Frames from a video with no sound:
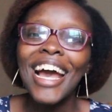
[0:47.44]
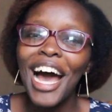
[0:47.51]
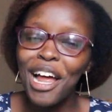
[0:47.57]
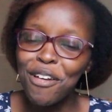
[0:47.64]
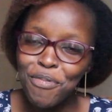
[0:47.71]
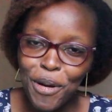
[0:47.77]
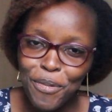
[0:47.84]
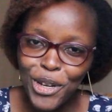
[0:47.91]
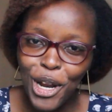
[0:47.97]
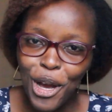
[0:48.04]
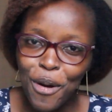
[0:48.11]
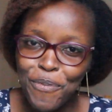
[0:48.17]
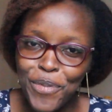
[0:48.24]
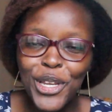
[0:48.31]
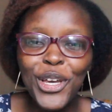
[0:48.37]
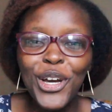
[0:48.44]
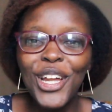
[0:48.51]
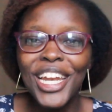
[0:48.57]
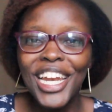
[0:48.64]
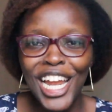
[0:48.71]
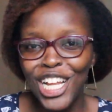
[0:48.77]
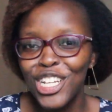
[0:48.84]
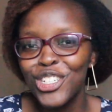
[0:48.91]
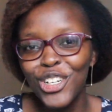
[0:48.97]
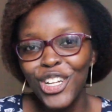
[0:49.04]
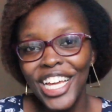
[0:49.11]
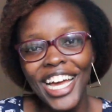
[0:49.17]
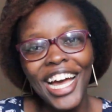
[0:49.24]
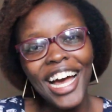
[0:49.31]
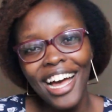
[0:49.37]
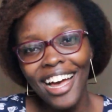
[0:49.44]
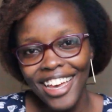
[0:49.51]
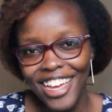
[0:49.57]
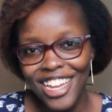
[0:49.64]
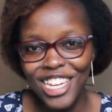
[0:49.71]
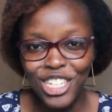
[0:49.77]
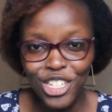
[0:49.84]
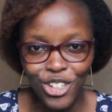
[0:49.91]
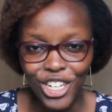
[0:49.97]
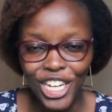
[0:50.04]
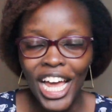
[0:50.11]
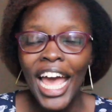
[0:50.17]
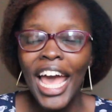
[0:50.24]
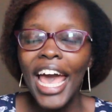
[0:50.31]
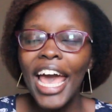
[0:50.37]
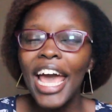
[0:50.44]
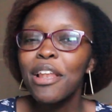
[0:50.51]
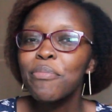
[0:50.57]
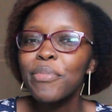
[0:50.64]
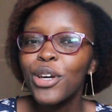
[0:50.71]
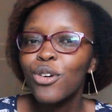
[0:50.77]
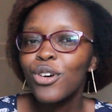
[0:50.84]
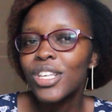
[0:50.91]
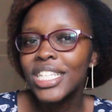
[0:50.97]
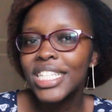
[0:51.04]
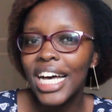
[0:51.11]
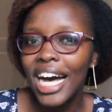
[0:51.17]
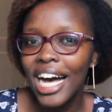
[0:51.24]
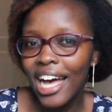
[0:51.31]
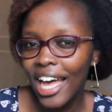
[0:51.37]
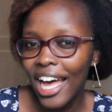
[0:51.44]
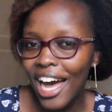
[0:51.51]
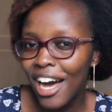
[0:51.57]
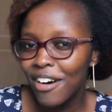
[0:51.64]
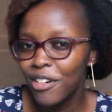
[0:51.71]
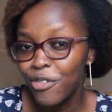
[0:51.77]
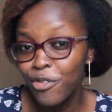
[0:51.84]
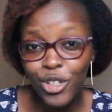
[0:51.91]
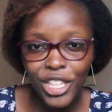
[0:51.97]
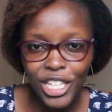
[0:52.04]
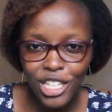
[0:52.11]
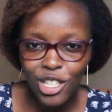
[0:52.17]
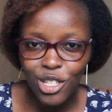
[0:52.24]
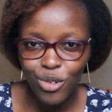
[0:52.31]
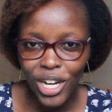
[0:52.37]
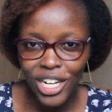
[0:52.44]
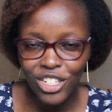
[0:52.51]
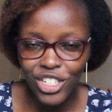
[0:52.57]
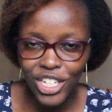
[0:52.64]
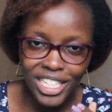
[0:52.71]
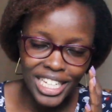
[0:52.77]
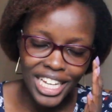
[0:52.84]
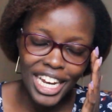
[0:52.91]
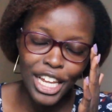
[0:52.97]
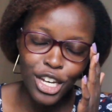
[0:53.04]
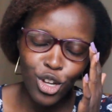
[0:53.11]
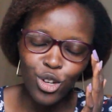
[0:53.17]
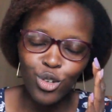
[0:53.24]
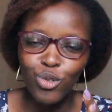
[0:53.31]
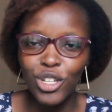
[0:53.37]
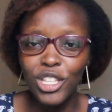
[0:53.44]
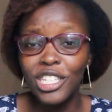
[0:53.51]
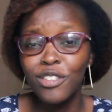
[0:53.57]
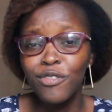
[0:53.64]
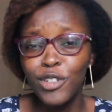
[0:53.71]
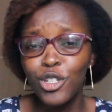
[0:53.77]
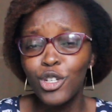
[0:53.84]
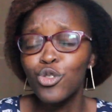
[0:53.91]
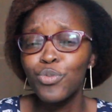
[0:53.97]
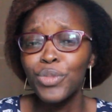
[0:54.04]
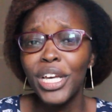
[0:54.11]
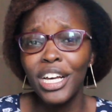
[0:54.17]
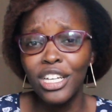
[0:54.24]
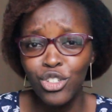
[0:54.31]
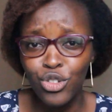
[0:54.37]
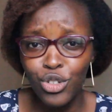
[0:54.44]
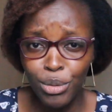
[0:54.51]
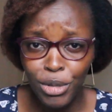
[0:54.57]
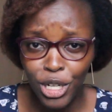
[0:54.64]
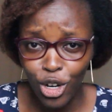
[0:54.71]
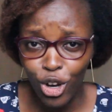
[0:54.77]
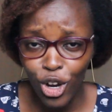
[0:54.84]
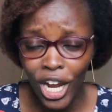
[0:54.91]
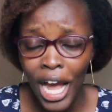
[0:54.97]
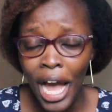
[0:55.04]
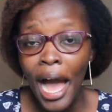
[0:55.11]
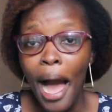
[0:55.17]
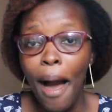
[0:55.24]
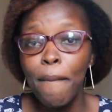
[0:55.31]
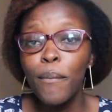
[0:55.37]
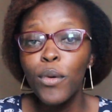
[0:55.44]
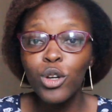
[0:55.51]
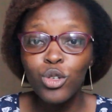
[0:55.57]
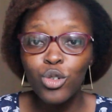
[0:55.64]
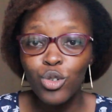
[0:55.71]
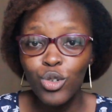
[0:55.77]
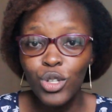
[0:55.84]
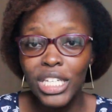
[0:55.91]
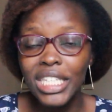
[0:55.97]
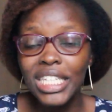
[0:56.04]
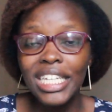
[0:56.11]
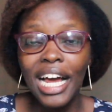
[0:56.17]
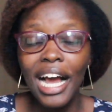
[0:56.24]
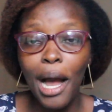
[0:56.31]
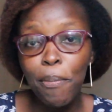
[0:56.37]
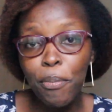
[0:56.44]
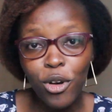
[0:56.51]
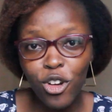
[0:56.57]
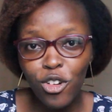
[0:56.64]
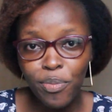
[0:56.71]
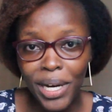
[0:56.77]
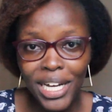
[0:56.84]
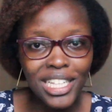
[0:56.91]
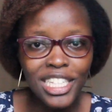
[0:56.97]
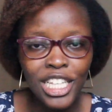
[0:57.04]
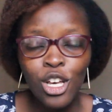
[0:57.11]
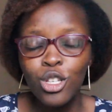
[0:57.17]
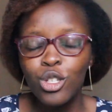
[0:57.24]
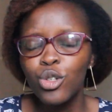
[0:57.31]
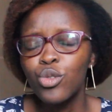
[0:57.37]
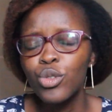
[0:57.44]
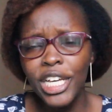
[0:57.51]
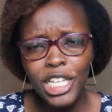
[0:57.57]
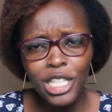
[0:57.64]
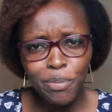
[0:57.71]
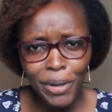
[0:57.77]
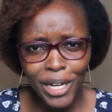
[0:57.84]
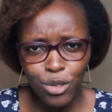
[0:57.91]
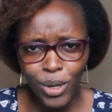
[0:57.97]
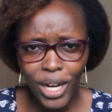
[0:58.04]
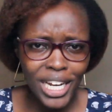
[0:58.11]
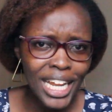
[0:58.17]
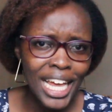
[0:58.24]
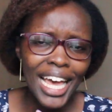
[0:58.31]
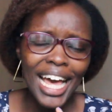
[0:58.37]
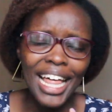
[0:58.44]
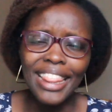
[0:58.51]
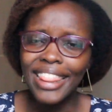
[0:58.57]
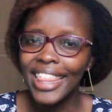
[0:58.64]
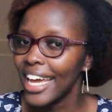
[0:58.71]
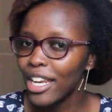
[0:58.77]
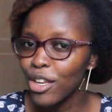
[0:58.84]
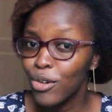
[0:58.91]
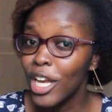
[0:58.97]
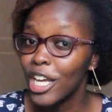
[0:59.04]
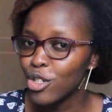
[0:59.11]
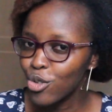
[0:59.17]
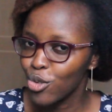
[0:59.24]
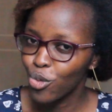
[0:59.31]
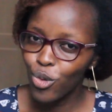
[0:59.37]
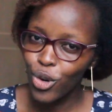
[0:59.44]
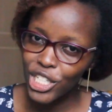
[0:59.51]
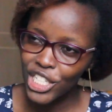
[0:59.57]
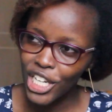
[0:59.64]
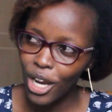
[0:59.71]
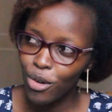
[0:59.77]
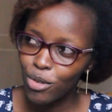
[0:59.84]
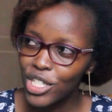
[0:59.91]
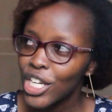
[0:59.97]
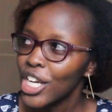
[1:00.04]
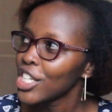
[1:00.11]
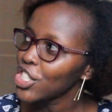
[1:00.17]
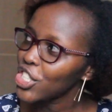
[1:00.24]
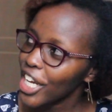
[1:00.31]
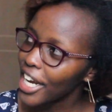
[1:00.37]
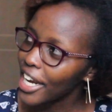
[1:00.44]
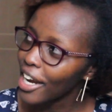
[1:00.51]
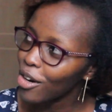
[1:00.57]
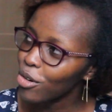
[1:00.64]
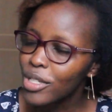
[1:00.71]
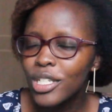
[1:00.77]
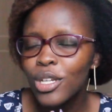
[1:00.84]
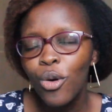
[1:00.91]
unpopular opinion natural hair edition. And because I have a few things to address and I don't want this video to be extremely long, I'm going to do this in a couple of parts. So today is part 1, and then you get to watch out, check out,